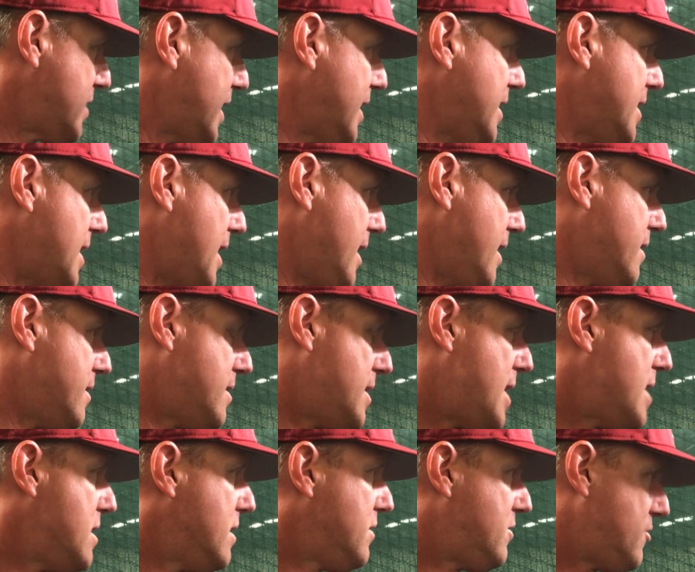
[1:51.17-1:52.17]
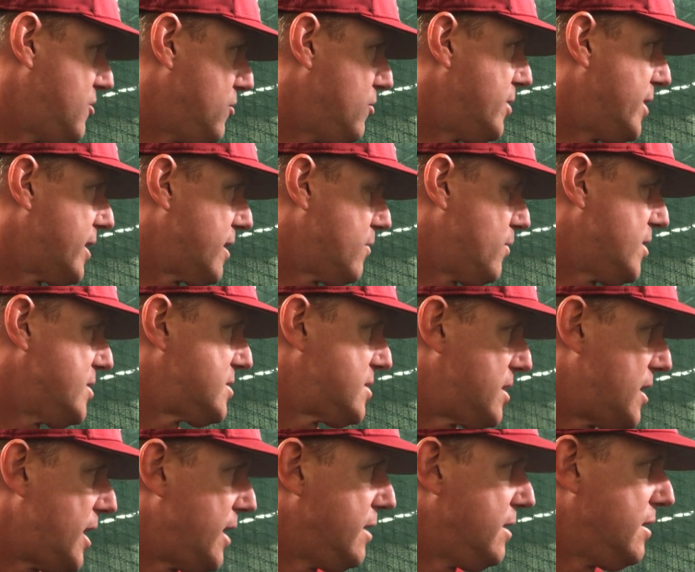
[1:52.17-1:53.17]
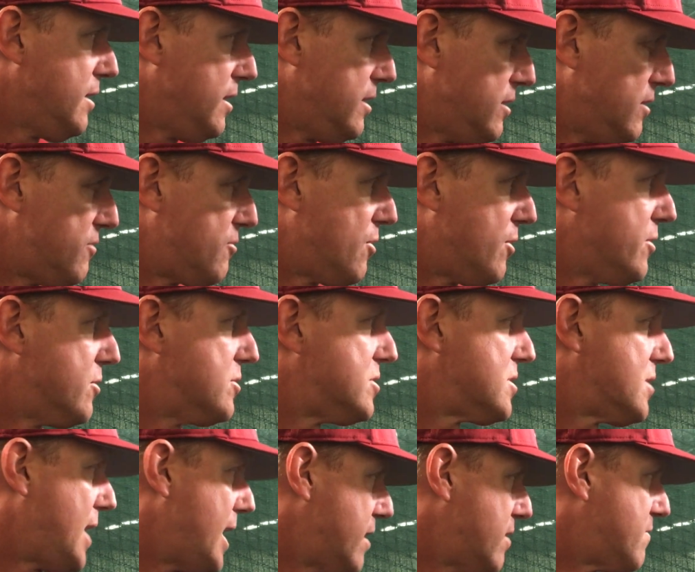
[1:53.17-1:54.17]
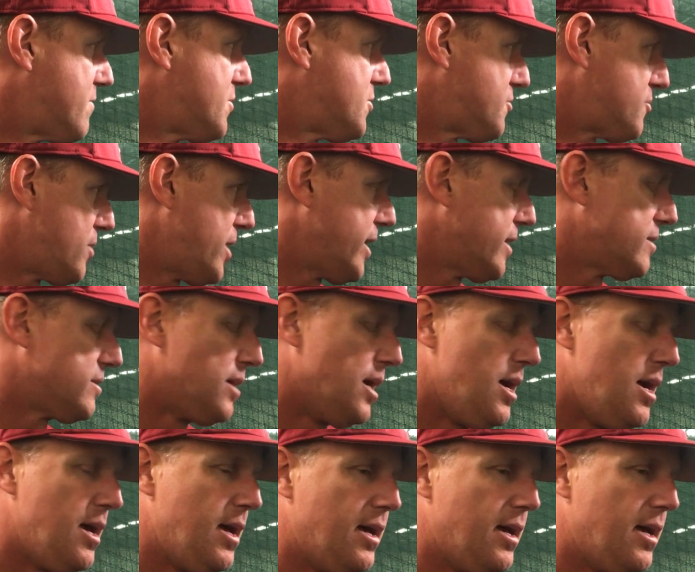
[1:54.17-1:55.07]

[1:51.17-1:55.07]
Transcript: is 89 to 92 like it was tonight, and you throw your slider for strikes,